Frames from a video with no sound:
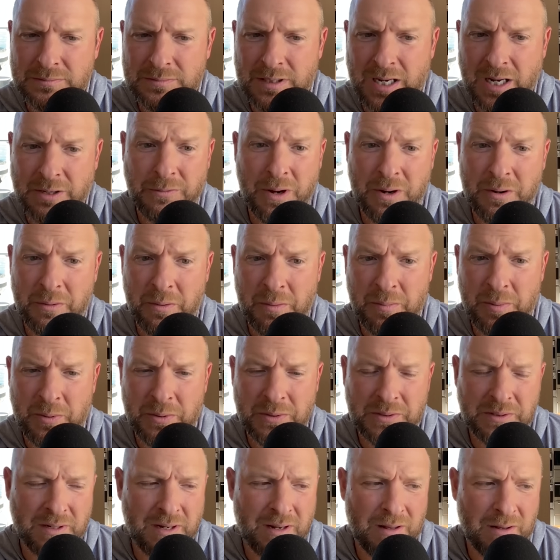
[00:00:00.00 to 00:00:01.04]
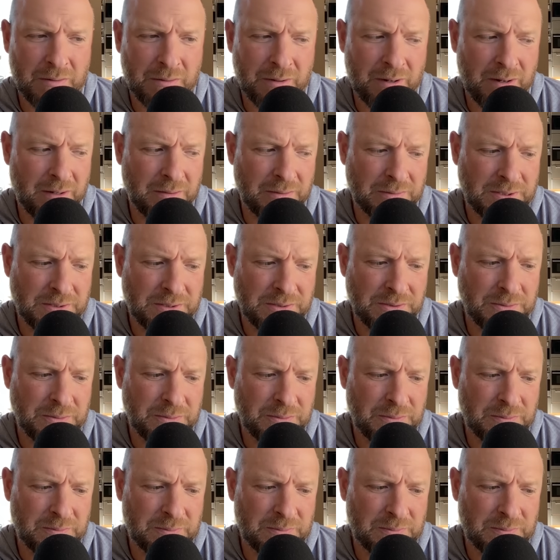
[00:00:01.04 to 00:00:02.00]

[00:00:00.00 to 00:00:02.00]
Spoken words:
I'd want to report to Colorado too.